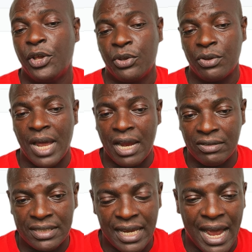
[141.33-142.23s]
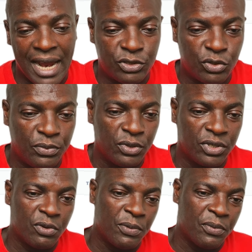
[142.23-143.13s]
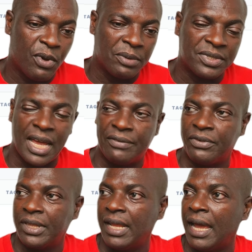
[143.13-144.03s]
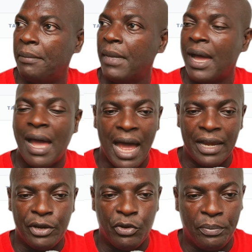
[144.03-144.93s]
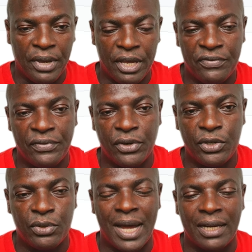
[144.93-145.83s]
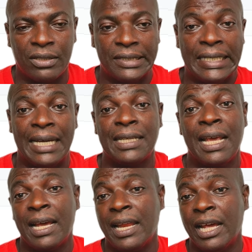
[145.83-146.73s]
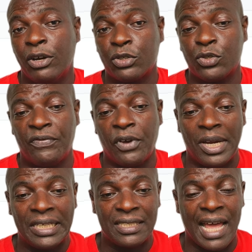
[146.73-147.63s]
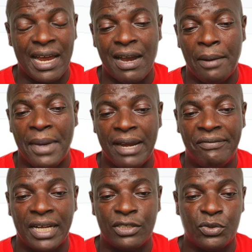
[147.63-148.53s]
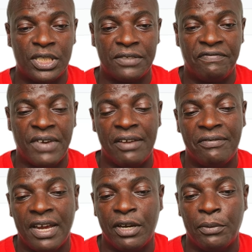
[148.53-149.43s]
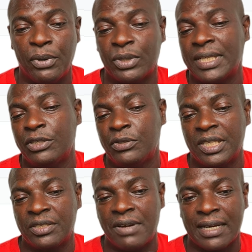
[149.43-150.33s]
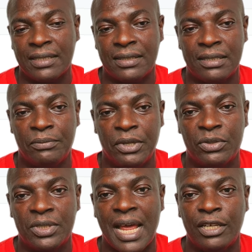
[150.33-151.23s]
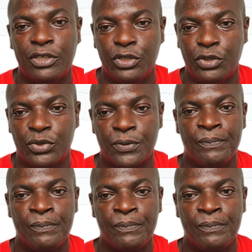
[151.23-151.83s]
You can use AI to build quick websites for them, and they'll pay for you and all that. Then also for your Instagram adverts, so it's very, very important you extract these emails and you use.